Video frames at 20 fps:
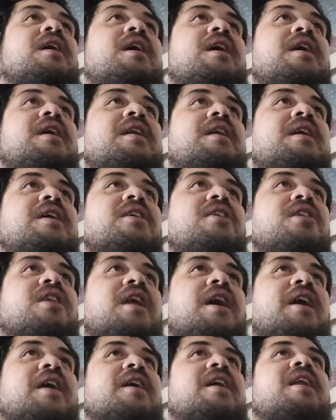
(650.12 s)
And his
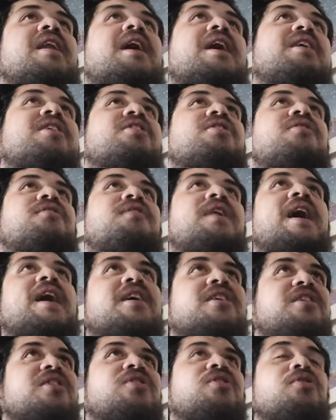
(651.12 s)
like lights
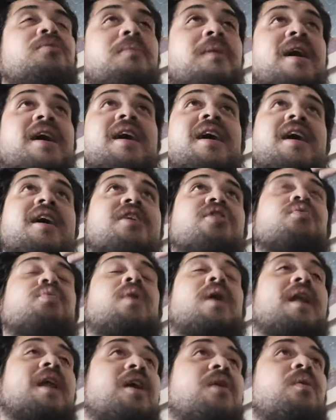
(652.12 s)
flashed into my eyes
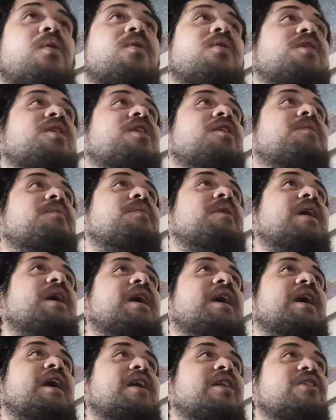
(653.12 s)
while I woke up
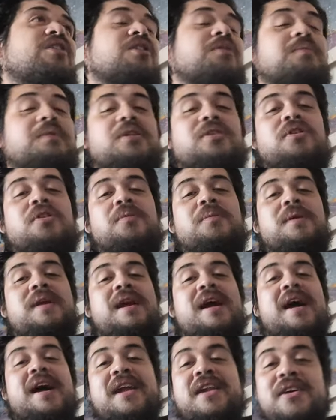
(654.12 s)
and something told me
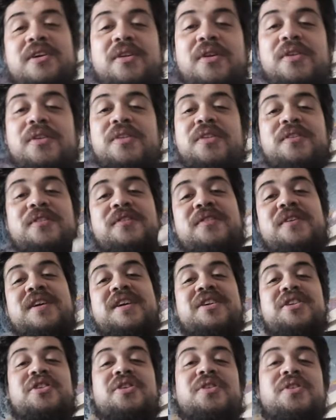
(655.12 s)
I had to go to the
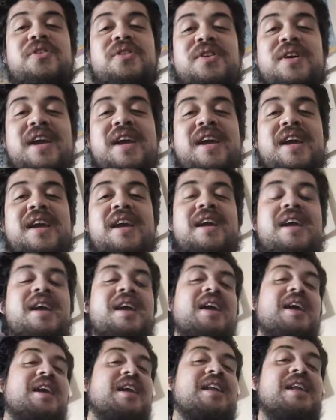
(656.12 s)
fucking Circle K
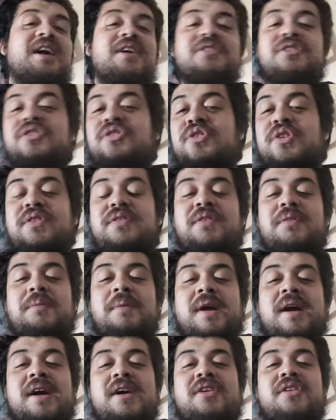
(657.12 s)
down the street from
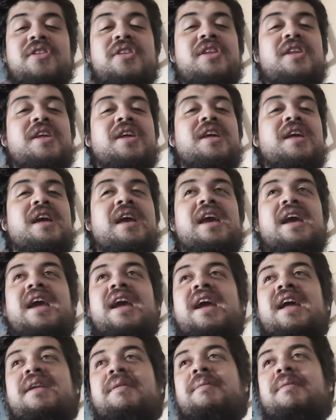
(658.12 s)
my house
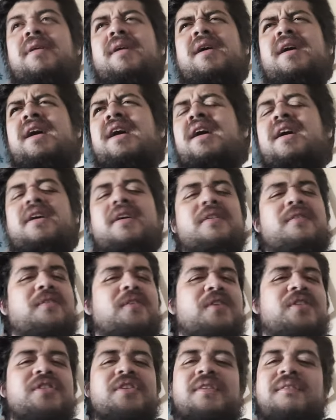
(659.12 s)
and ah
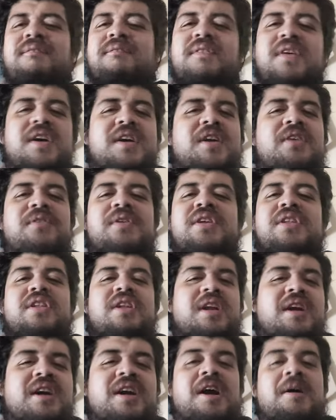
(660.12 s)
for some fucking
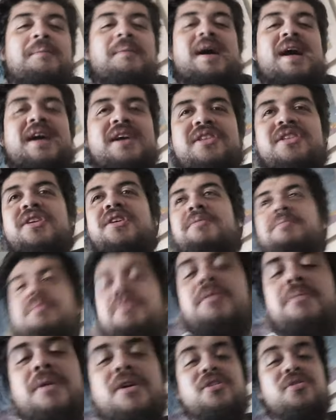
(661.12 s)
reason I got my ass up,
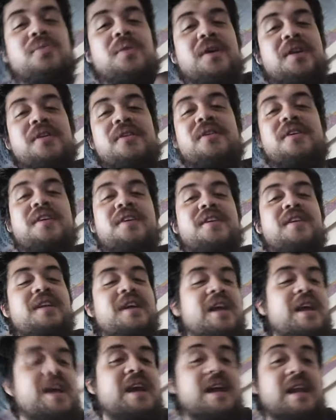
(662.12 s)
put sweater on
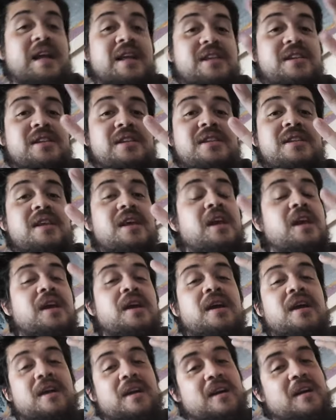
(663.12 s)
and I
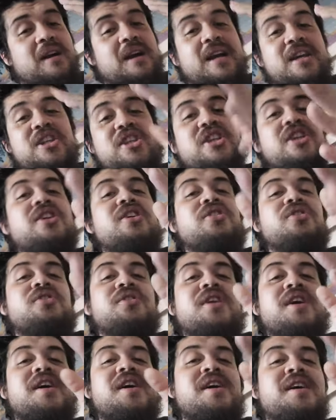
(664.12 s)
I shit you
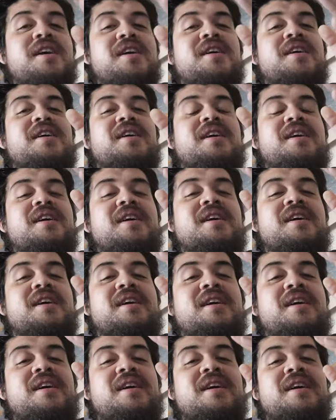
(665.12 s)
not
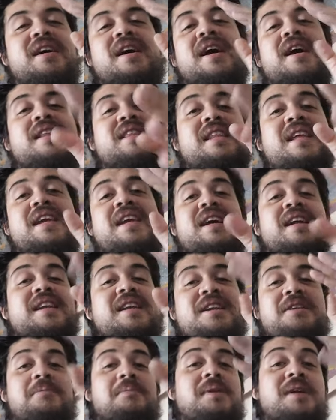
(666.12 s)
I think I
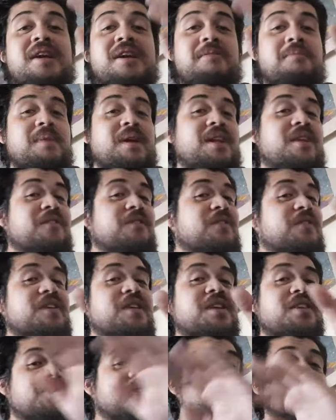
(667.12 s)
need to be admitted for
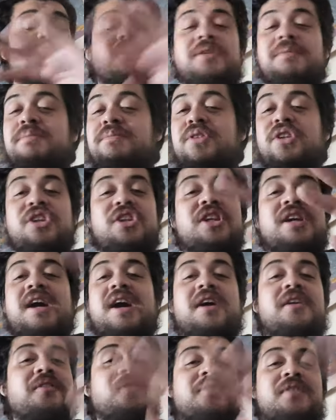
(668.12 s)
this or some shit.
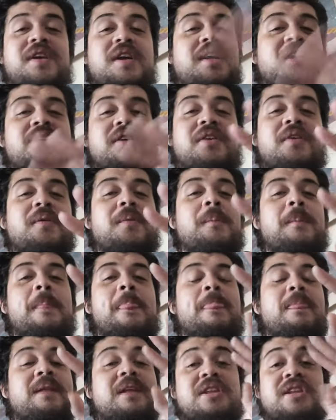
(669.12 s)
I don't fucking know.
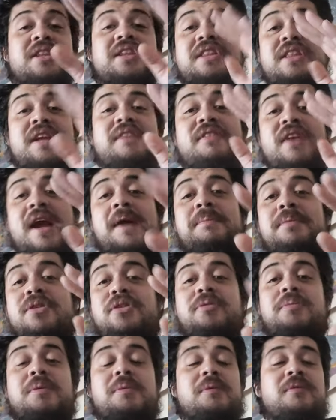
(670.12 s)
This has never happened
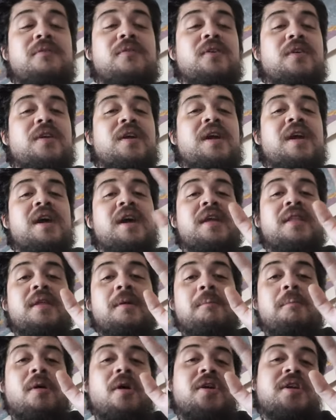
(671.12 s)
to me before.
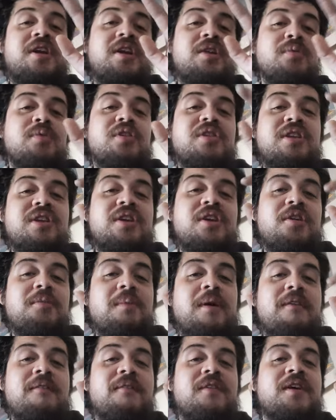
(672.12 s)
The marking was still on
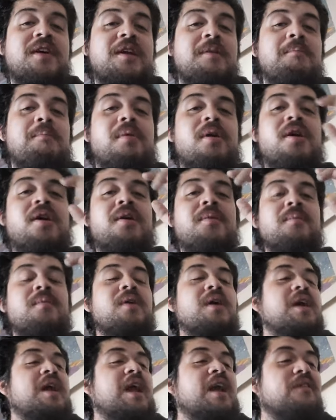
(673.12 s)
my fucking palm
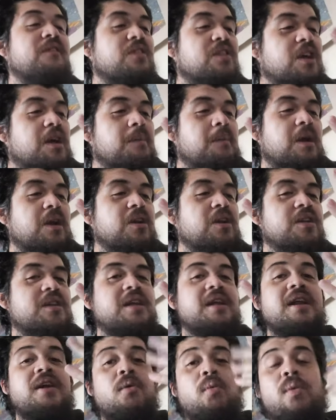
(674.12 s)
every time I looked
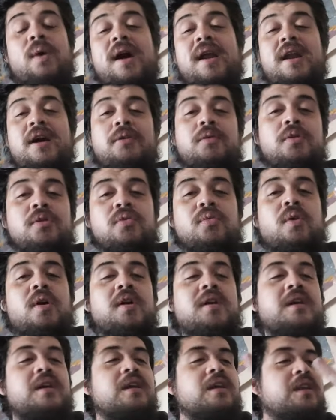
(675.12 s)
at it while I was
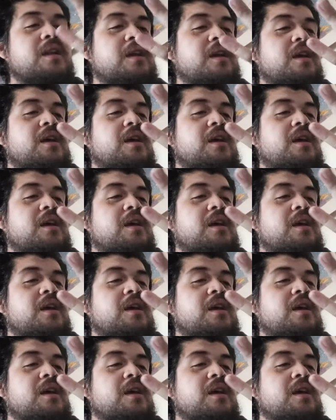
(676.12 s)
walking.